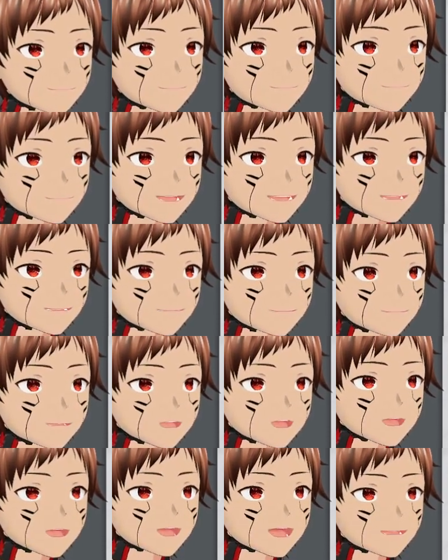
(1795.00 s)
That's
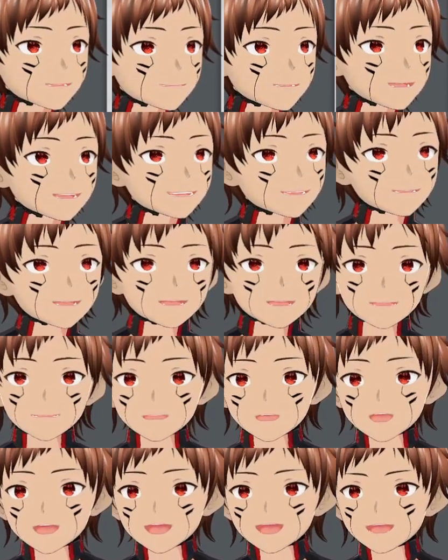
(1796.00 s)
almost half of your
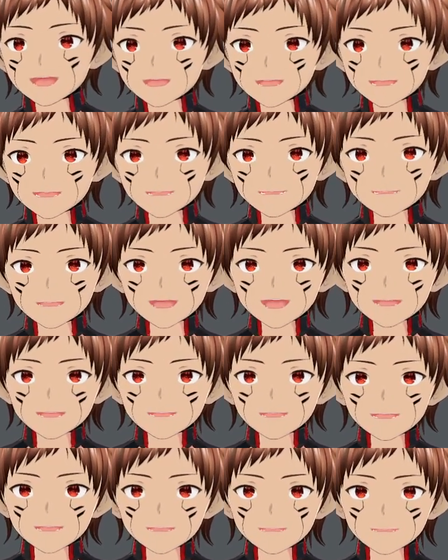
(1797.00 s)
army right
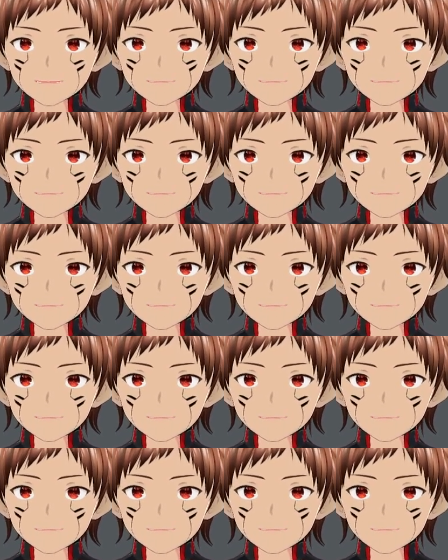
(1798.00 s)
there.